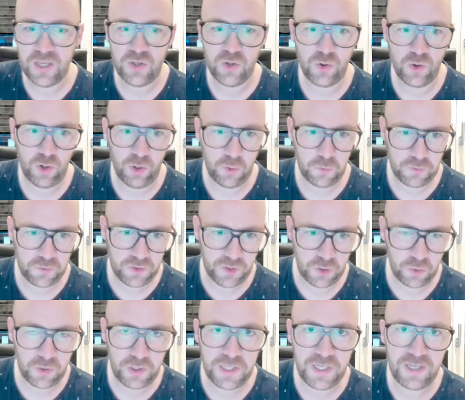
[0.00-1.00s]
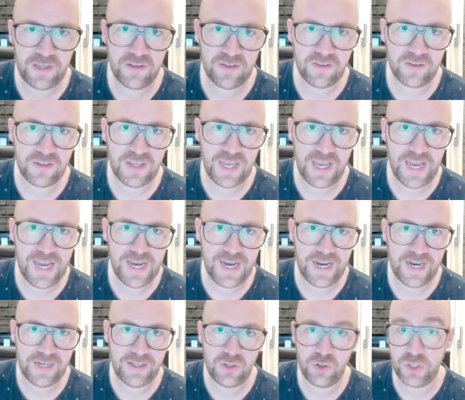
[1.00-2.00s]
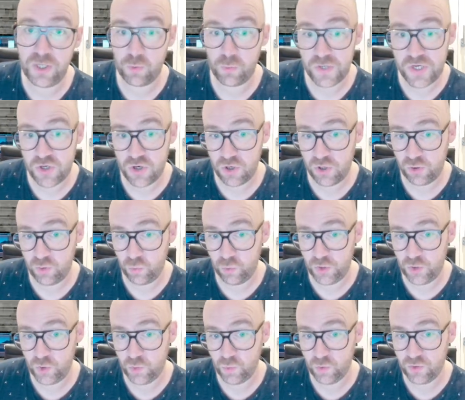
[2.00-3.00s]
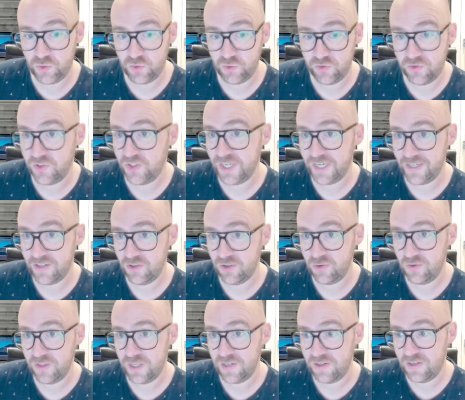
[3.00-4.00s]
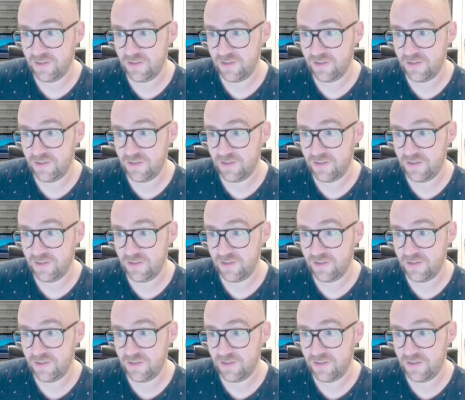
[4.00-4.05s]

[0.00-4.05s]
your own downlinks, and you can return what you want to send to that